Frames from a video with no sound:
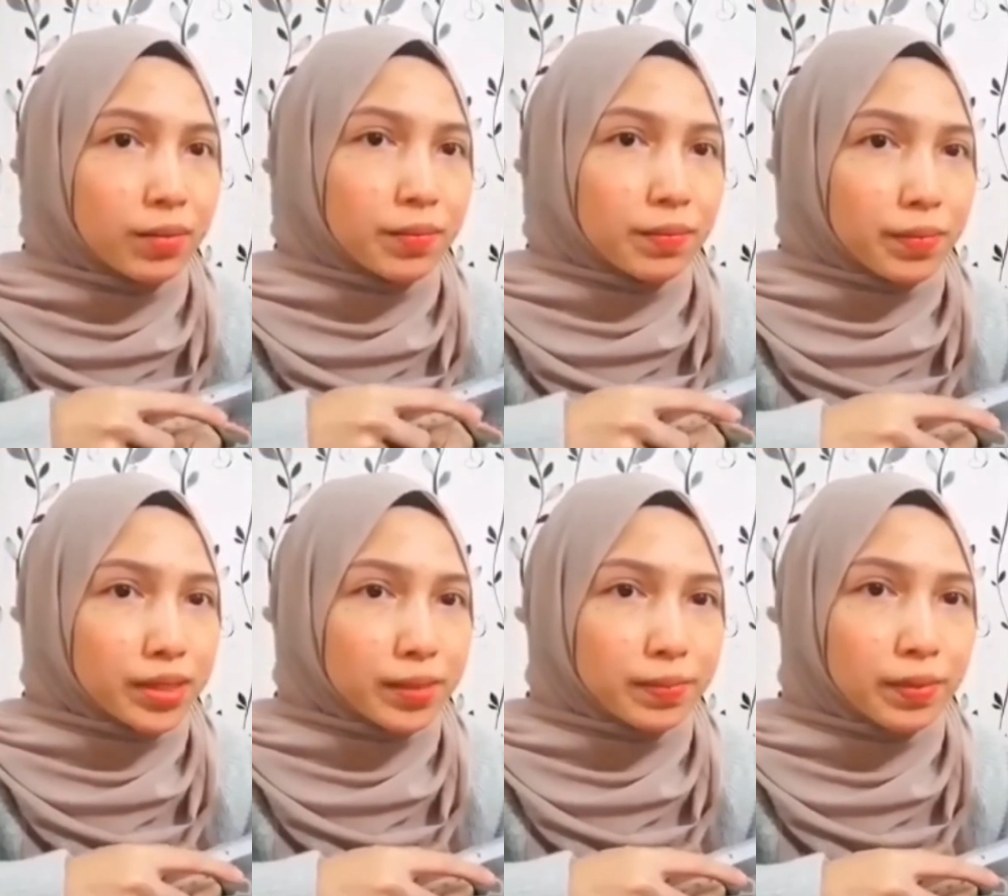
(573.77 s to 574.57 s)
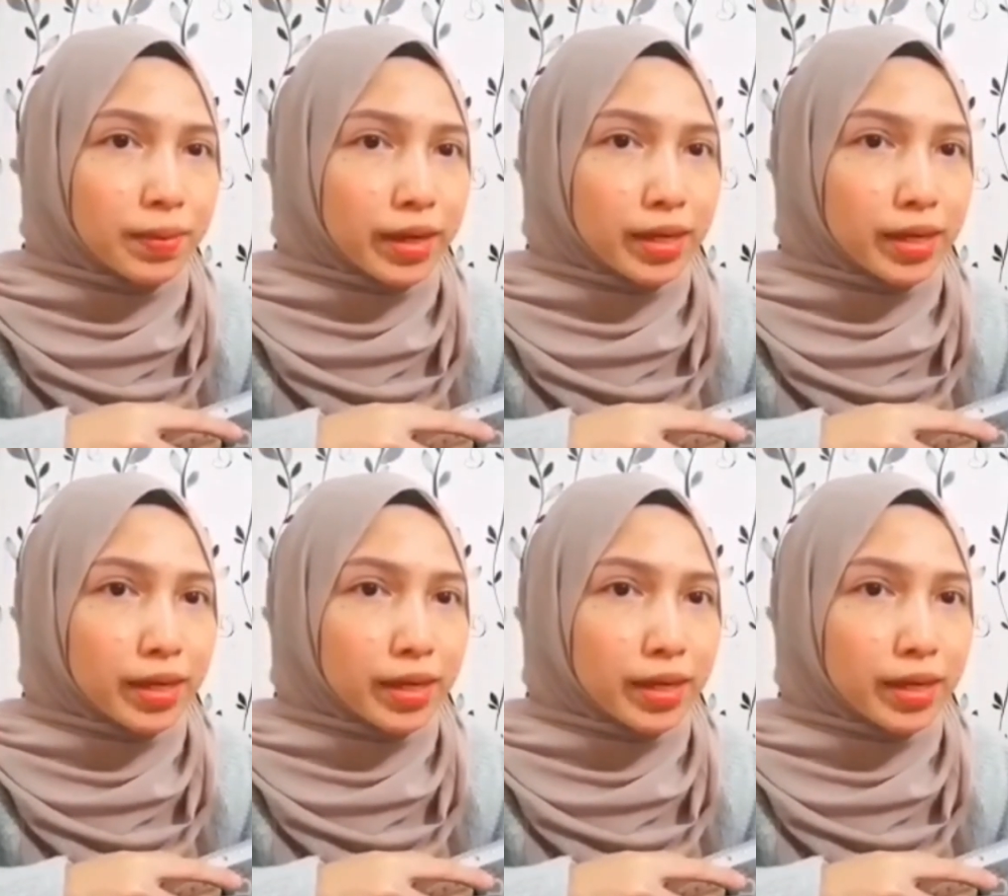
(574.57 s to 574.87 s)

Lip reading: multiplied by